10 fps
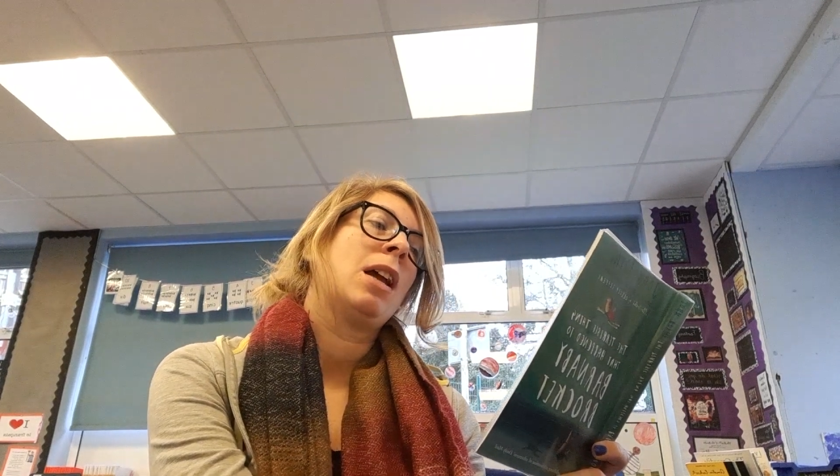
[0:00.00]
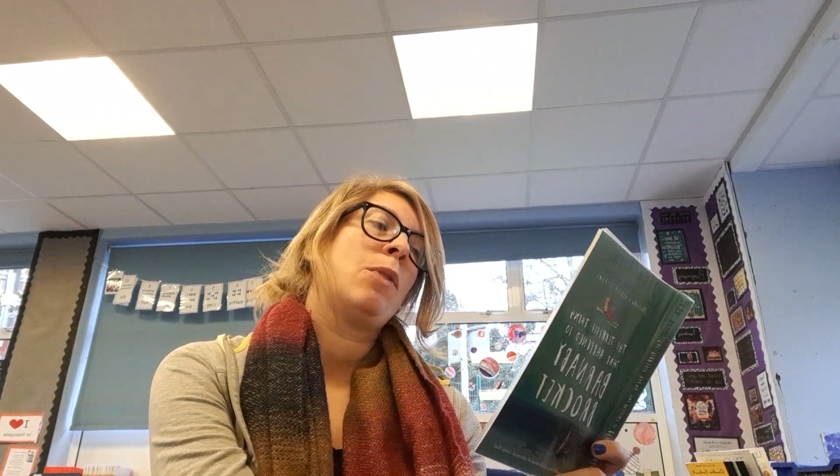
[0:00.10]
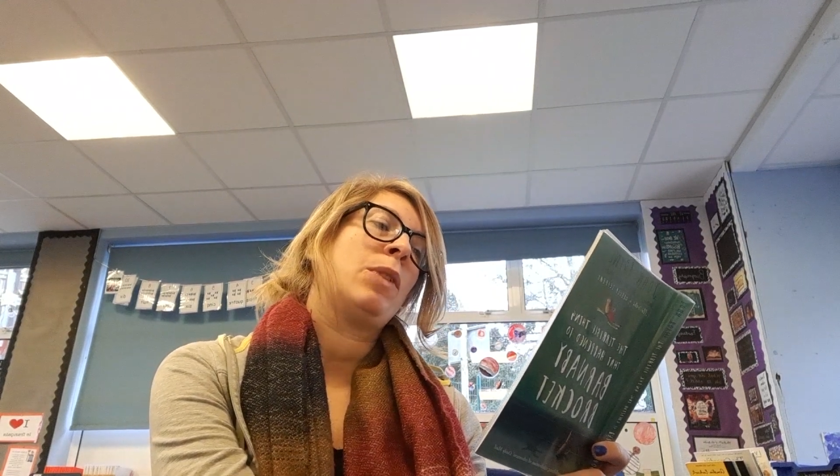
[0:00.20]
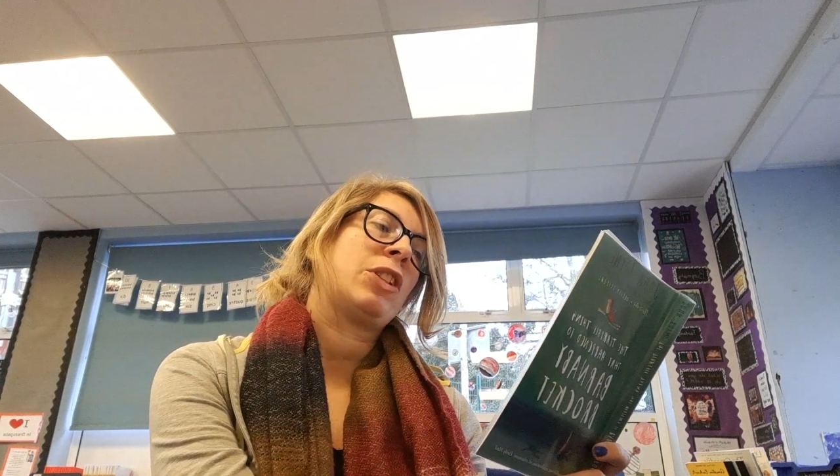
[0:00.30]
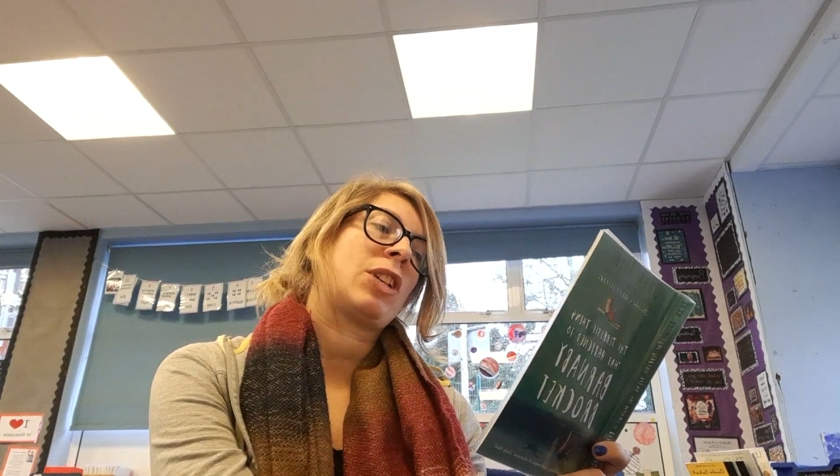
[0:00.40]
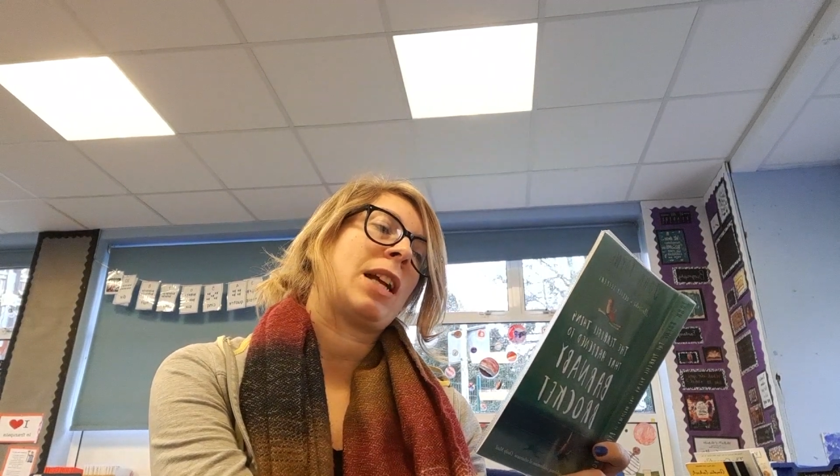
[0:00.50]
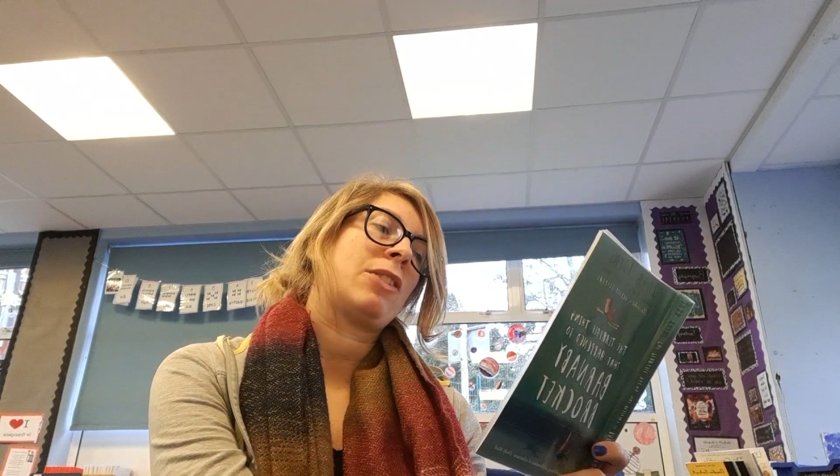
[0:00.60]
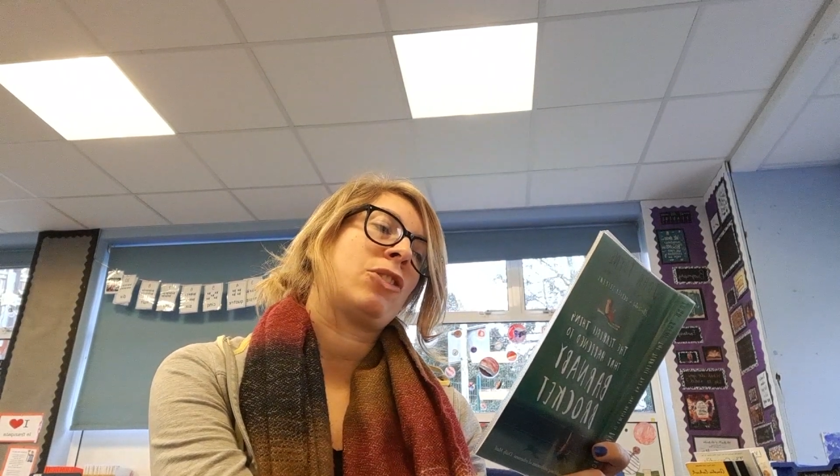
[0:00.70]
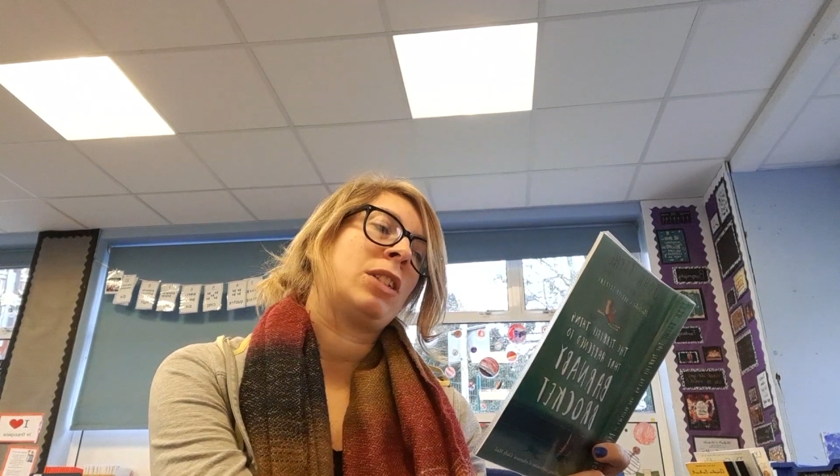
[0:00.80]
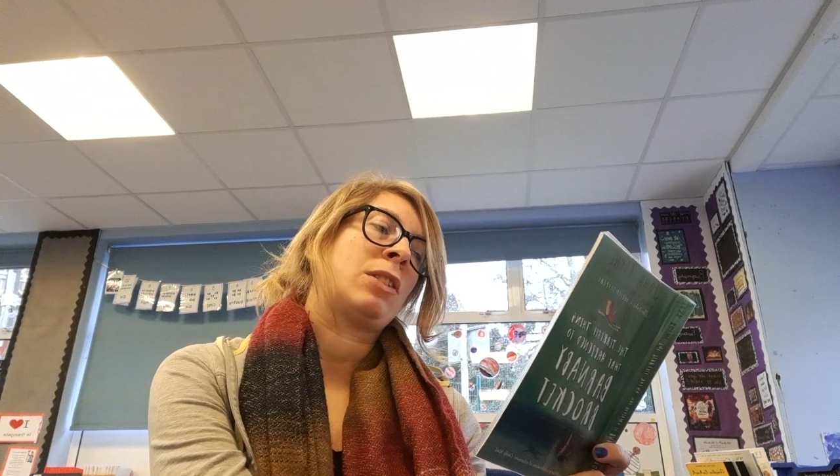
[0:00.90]
which,
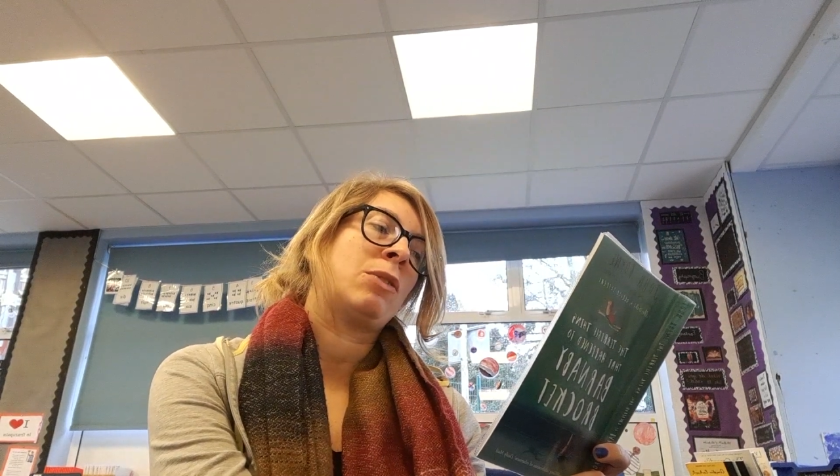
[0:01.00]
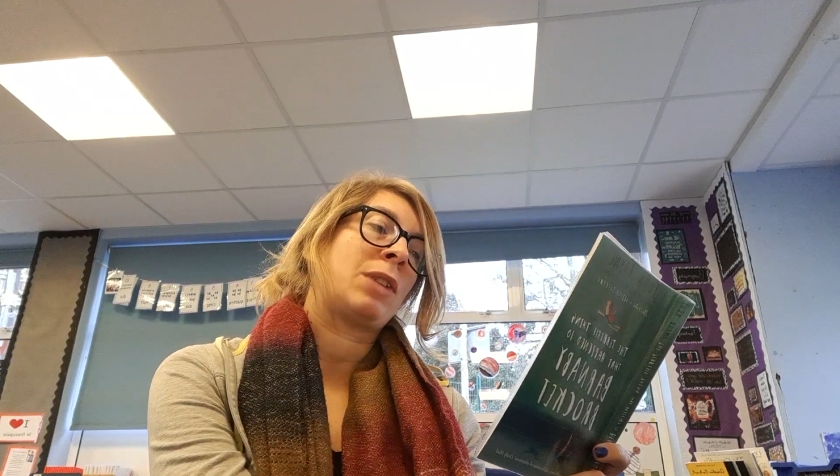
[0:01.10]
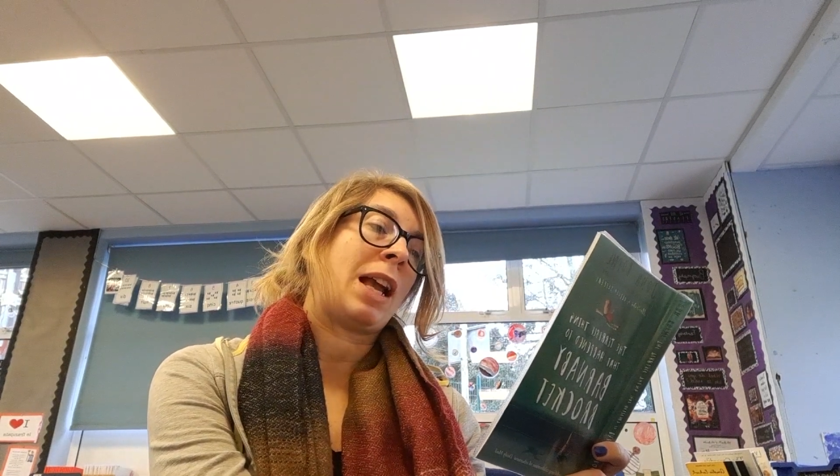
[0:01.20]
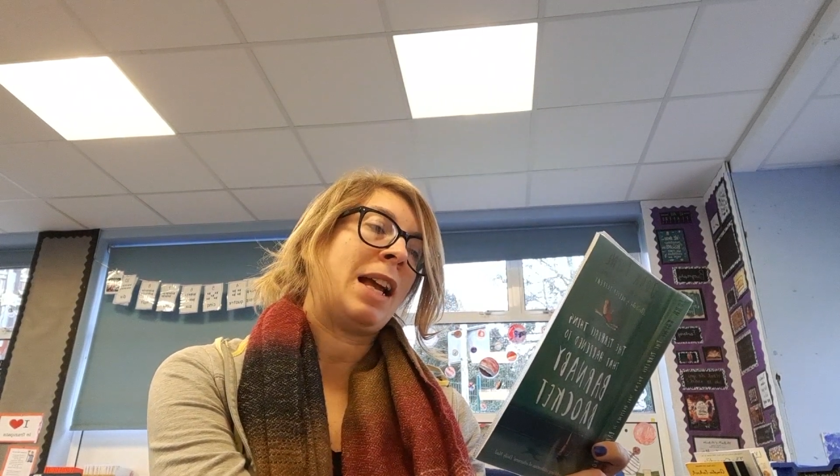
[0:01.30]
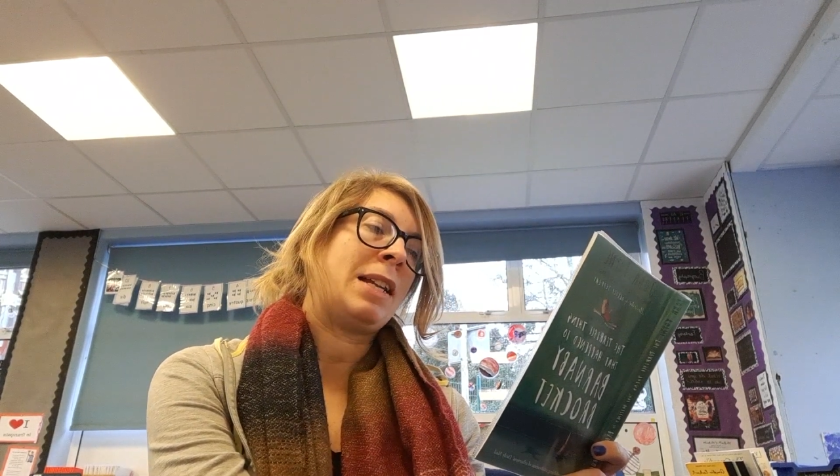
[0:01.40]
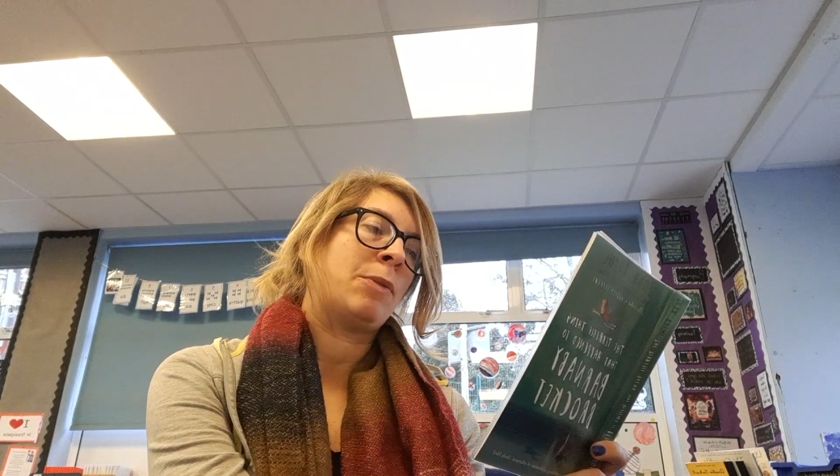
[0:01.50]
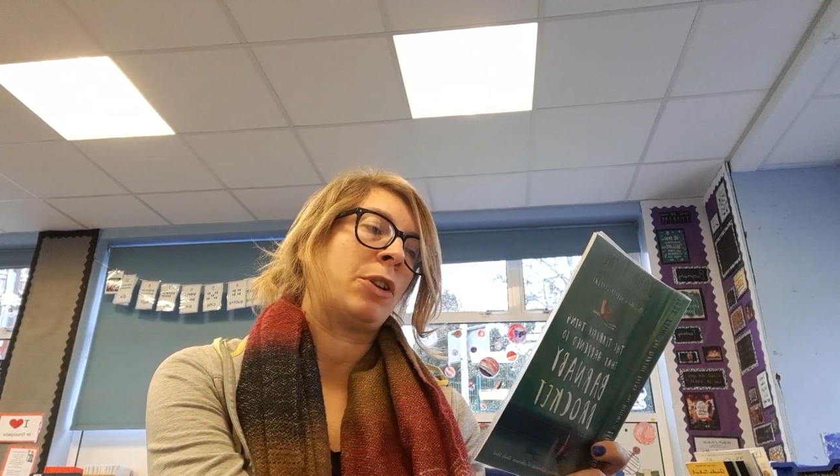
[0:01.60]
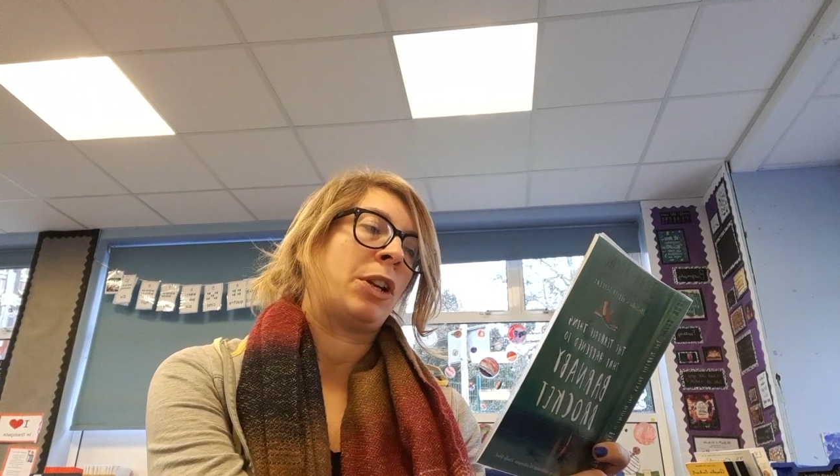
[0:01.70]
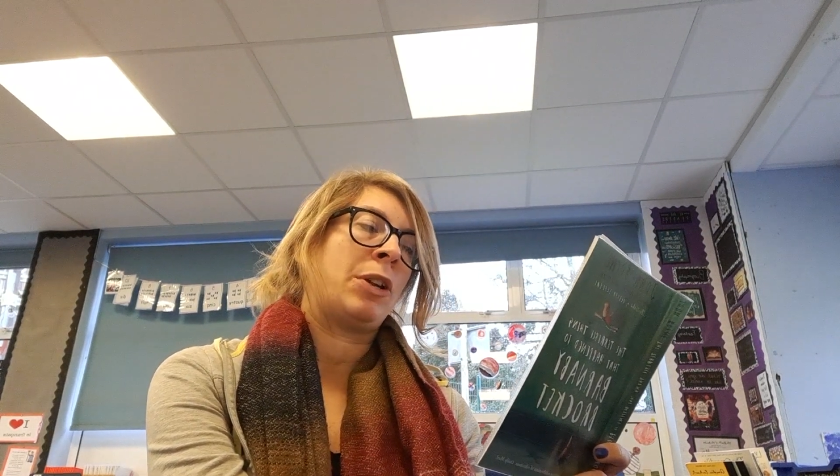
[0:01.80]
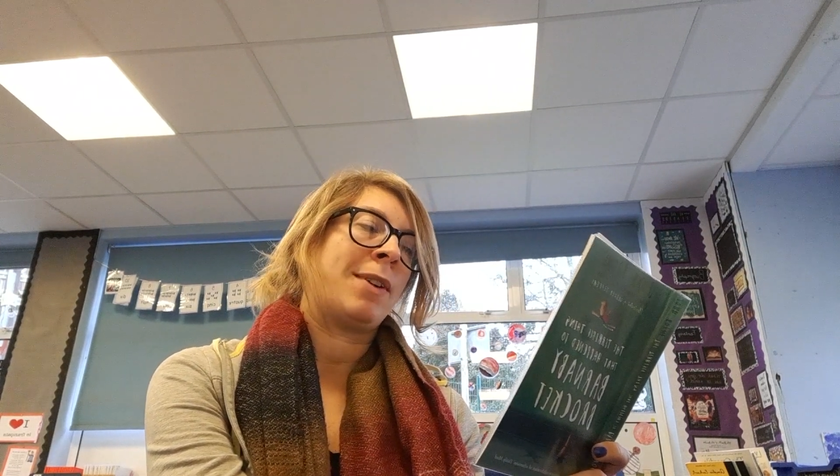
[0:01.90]
as she told
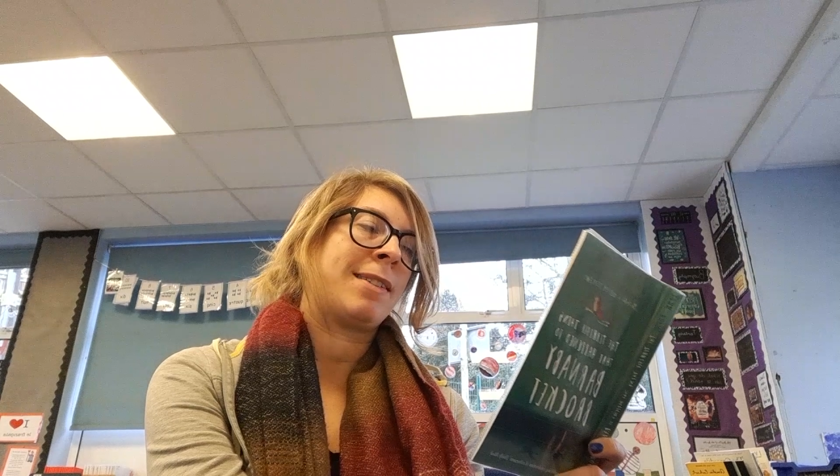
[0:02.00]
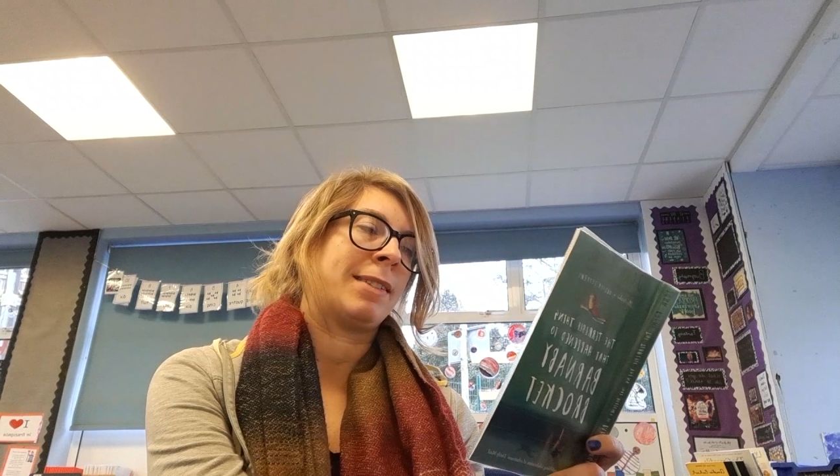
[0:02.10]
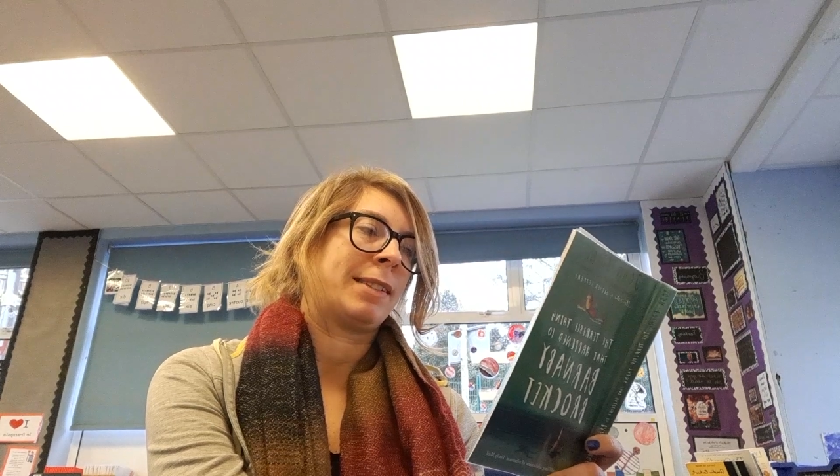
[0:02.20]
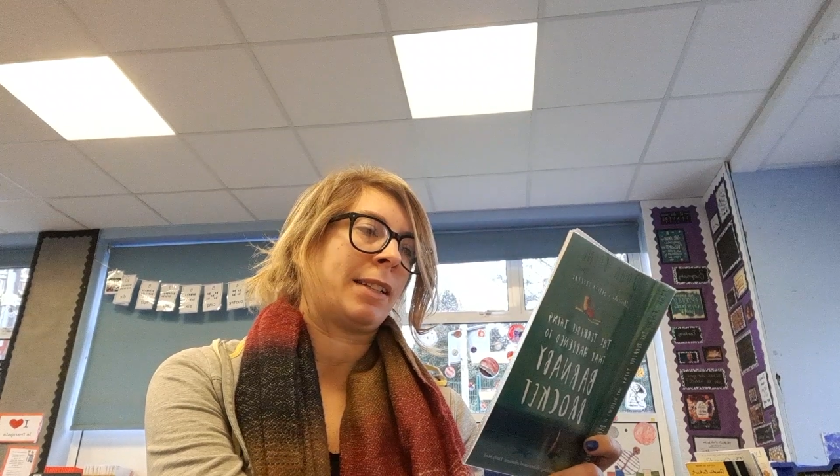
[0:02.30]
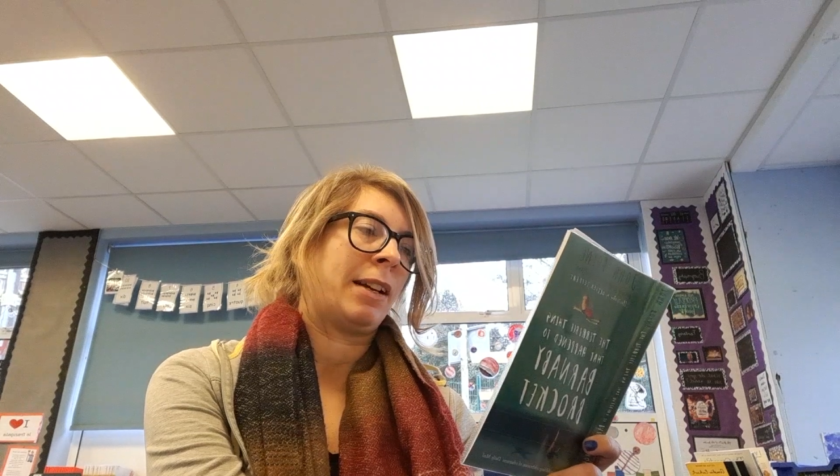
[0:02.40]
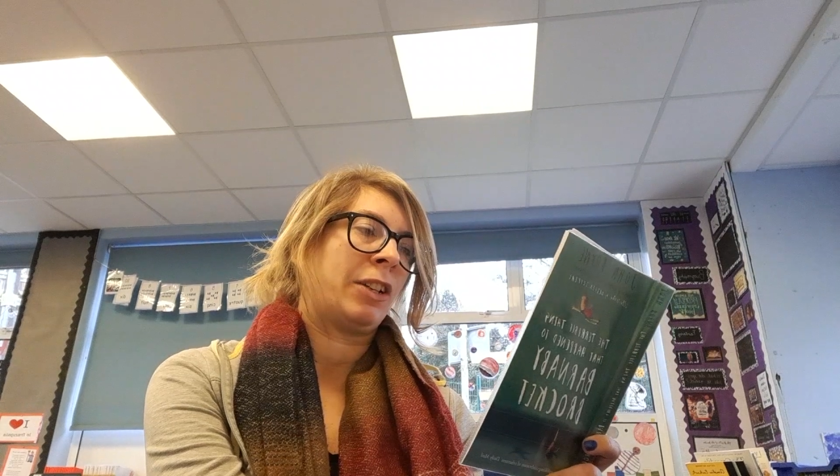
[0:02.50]
anyone who asked her,